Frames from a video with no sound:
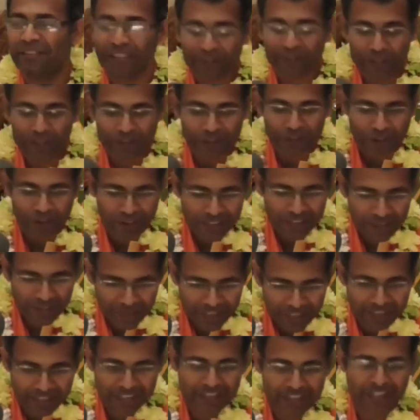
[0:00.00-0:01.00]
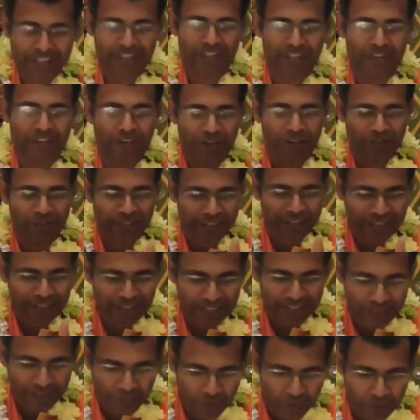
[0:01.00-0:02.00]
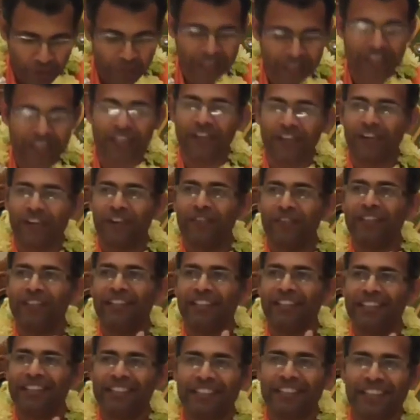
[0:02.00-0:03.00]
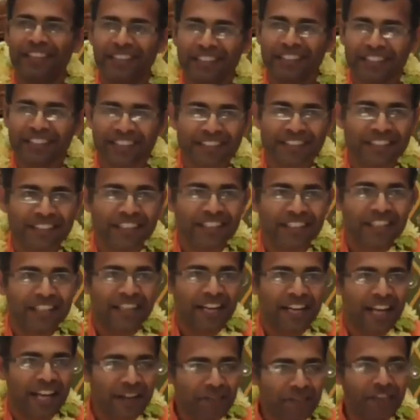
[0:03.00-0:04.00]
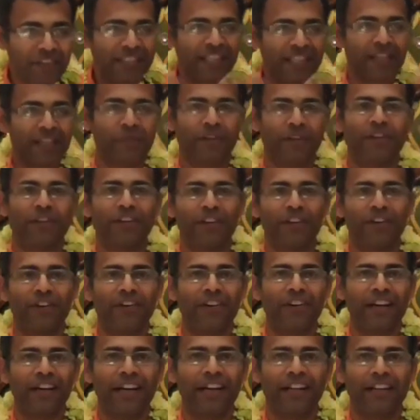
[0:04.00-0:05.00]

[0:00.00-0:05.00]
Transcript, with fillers: We have the knowledge, we understand the law, we understand who made the law, we understand everything about law.